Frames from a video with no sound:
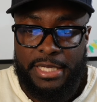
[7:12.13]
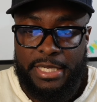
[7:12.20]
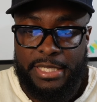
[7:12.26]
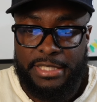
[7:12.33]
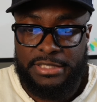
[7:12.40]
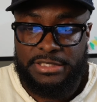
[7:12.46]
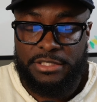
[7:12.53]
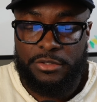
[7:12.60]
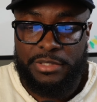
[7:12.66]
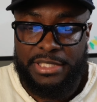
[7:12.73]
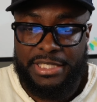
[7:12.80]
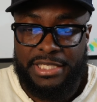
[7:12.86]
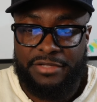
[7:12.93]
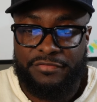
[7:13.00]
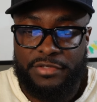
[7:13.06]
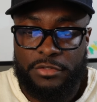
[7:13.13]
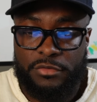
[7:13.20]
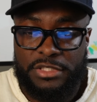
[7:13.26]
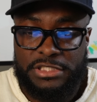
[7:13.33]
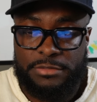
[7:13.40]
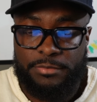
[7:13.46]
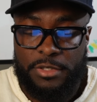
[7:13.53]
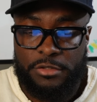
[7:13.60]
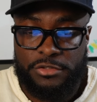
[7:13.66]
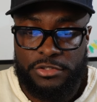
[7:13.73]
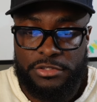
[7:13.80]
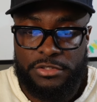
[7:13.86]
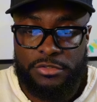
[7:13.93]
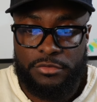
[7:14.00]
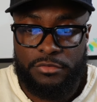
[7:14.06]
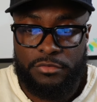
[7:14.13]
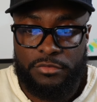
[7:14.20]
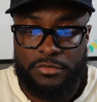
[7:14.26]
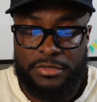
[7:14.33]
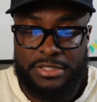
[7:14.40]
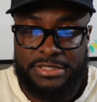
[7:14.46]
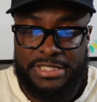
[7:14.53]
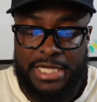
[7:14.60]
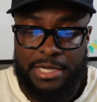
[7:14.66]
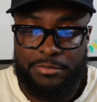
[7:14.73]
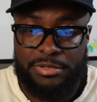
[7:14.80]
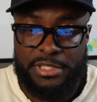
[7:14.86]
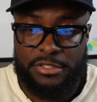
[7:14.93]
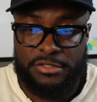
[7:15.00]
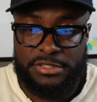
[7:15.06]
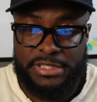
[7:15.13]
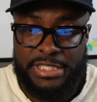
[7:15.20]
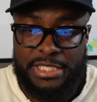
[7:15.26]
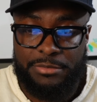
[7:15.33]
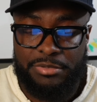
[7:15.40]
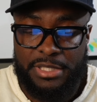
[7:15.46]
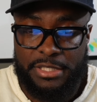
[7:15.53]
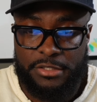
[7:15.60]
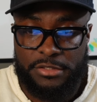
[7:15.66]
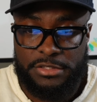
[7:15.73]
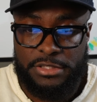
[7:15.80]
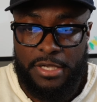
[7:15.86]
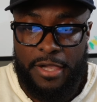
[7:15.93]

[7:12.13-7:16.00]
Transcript: and it's going to give you exposure to the top players, the key players.